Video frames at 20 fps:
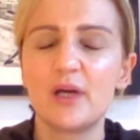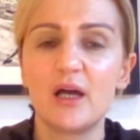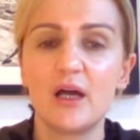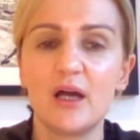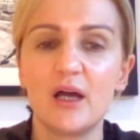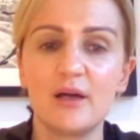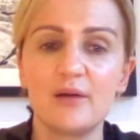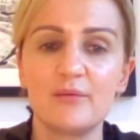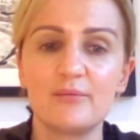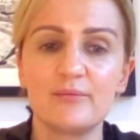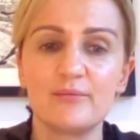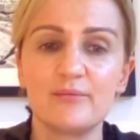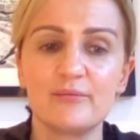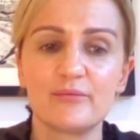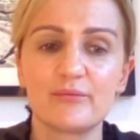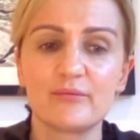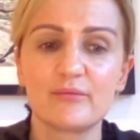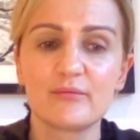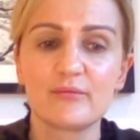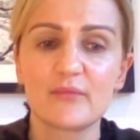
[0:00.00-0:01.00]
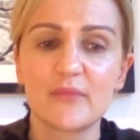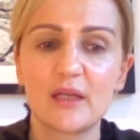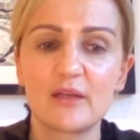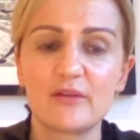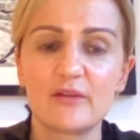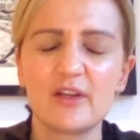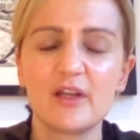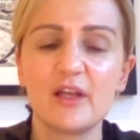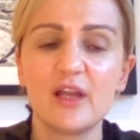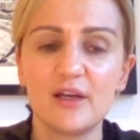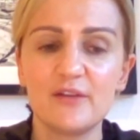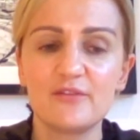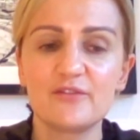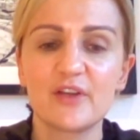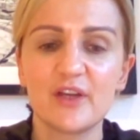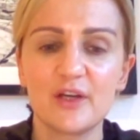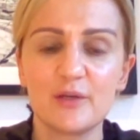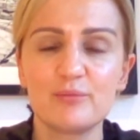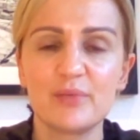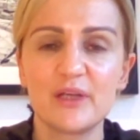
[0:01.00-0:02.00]
Um, it's a
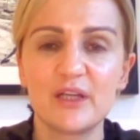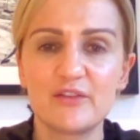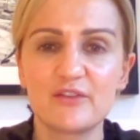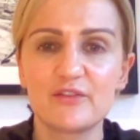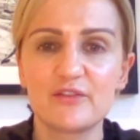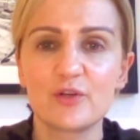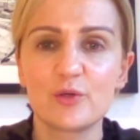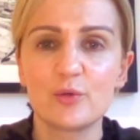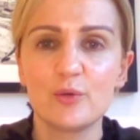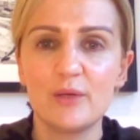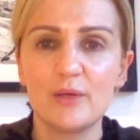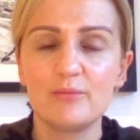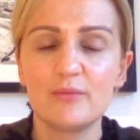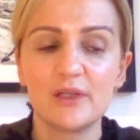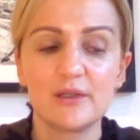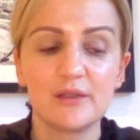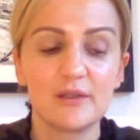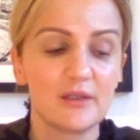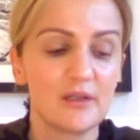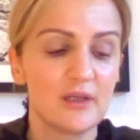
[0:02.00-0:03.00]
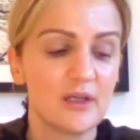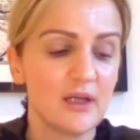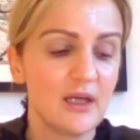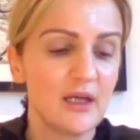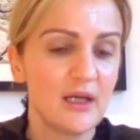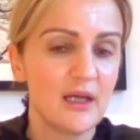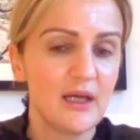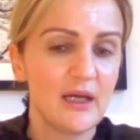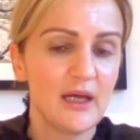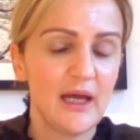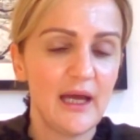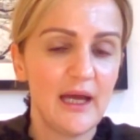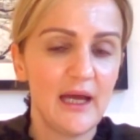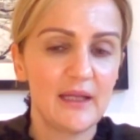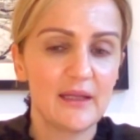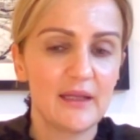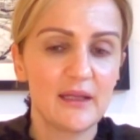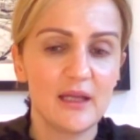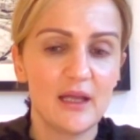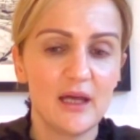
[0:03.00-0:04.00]
lifetime piece of equipment,
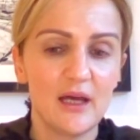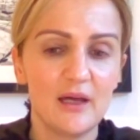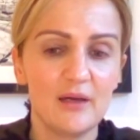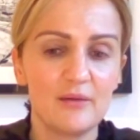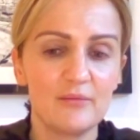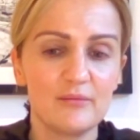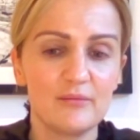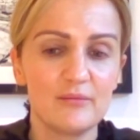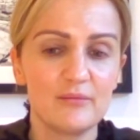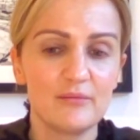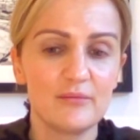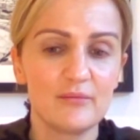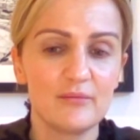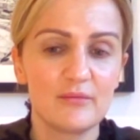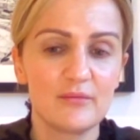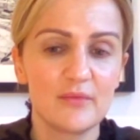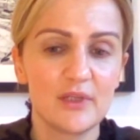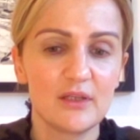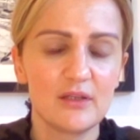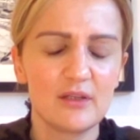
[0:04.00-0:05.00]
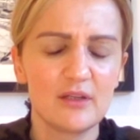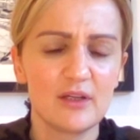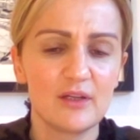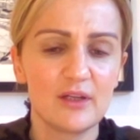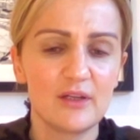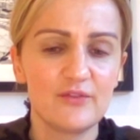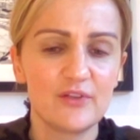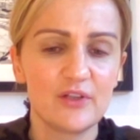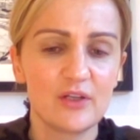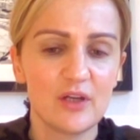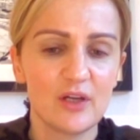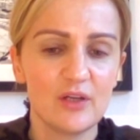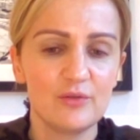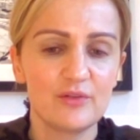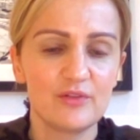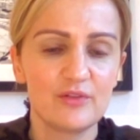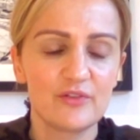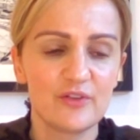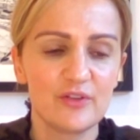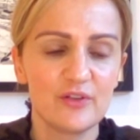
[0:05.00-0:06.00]
and um, you know, if you go
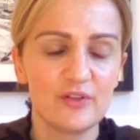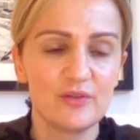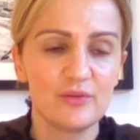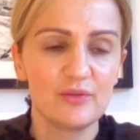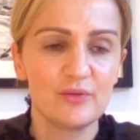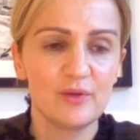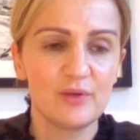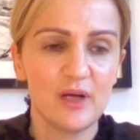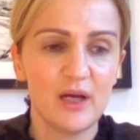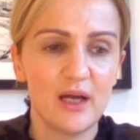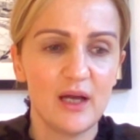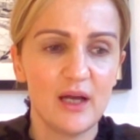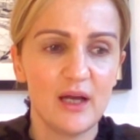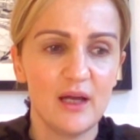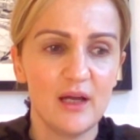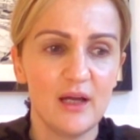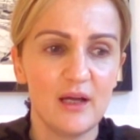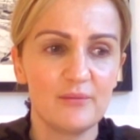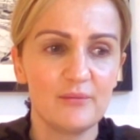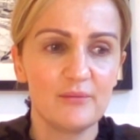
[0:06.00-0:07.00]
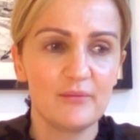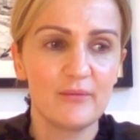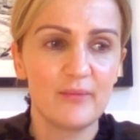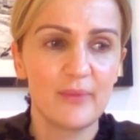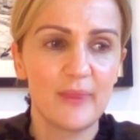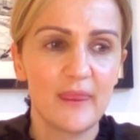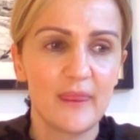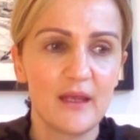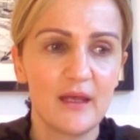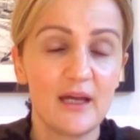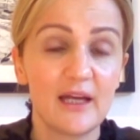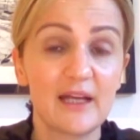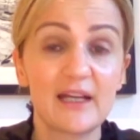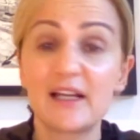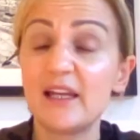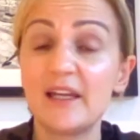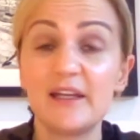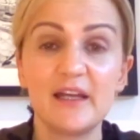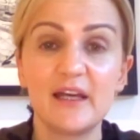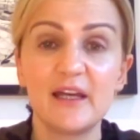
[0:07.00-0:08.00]
to um, a
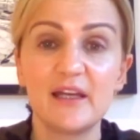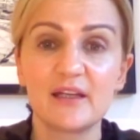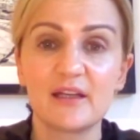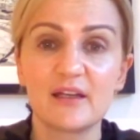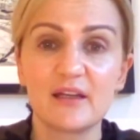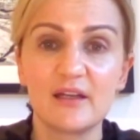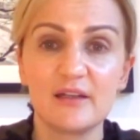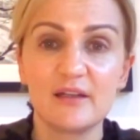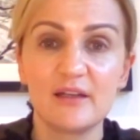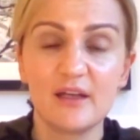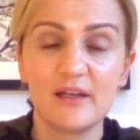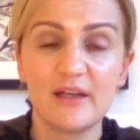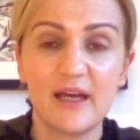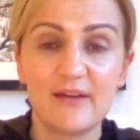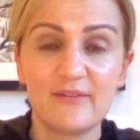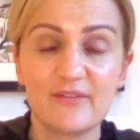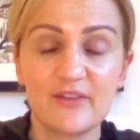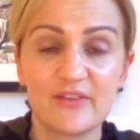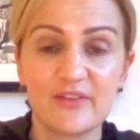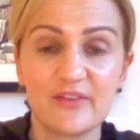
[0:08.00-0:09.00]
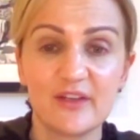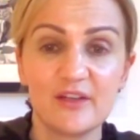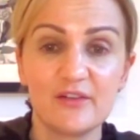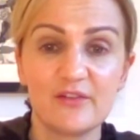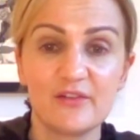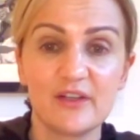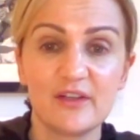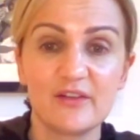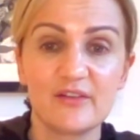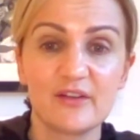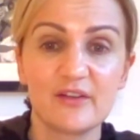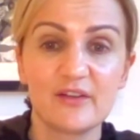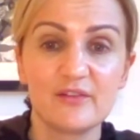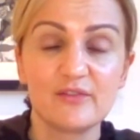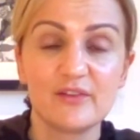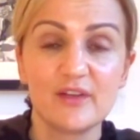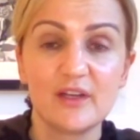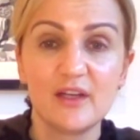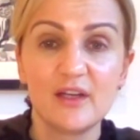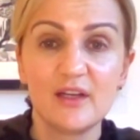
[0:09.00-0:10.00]
clinic and, and have a series of
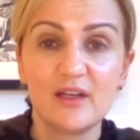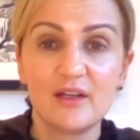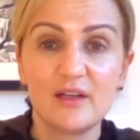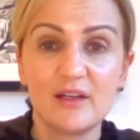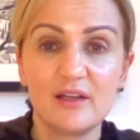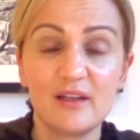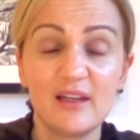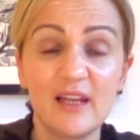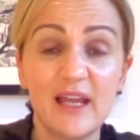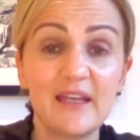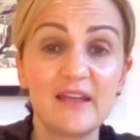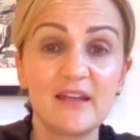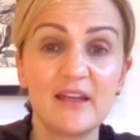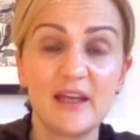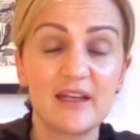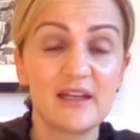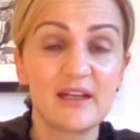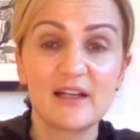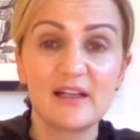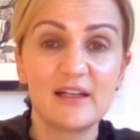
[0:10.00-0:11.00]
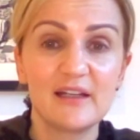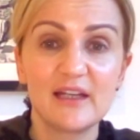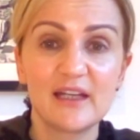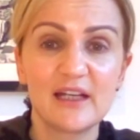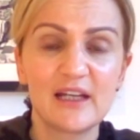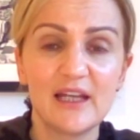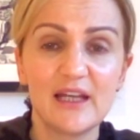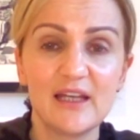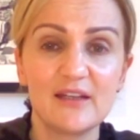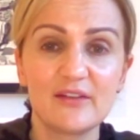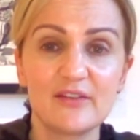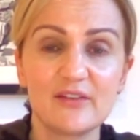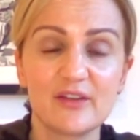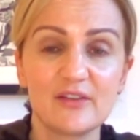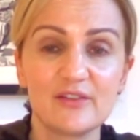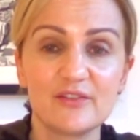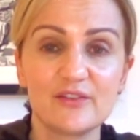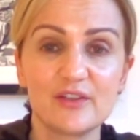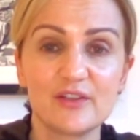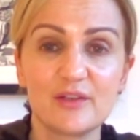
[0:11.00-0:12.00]
late in clinic
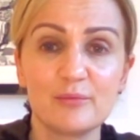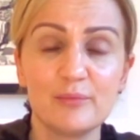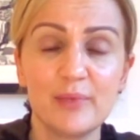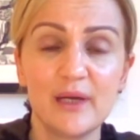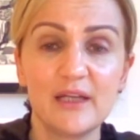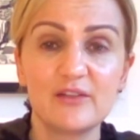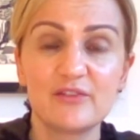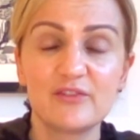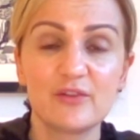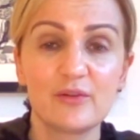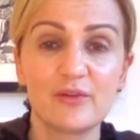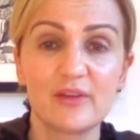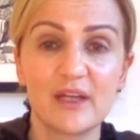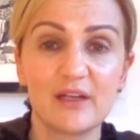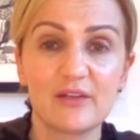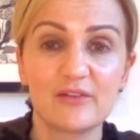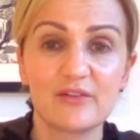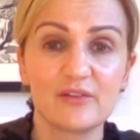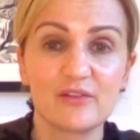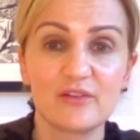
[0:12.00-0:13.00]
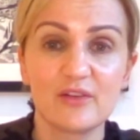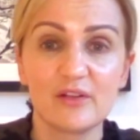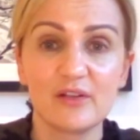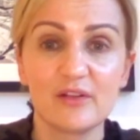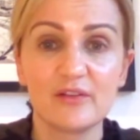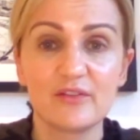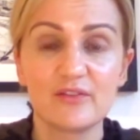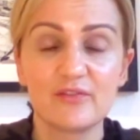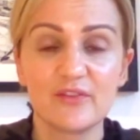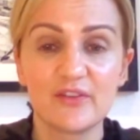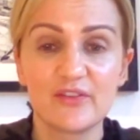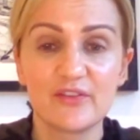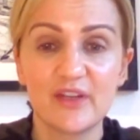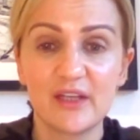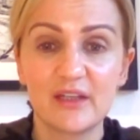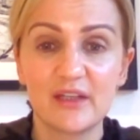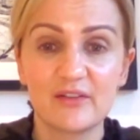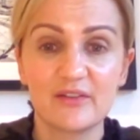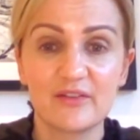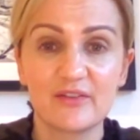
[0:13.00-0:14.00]
lasers, you can pay two thousand dollars for
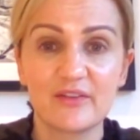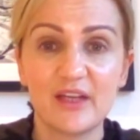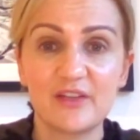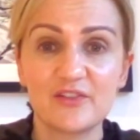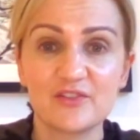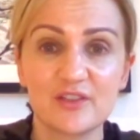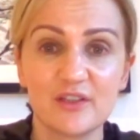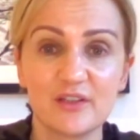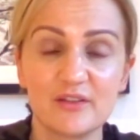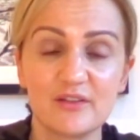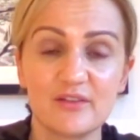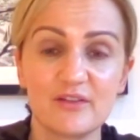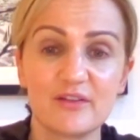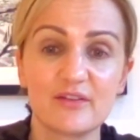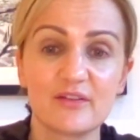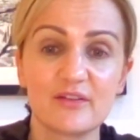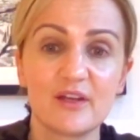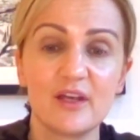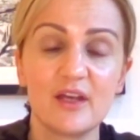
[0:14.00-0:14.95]
six sessions,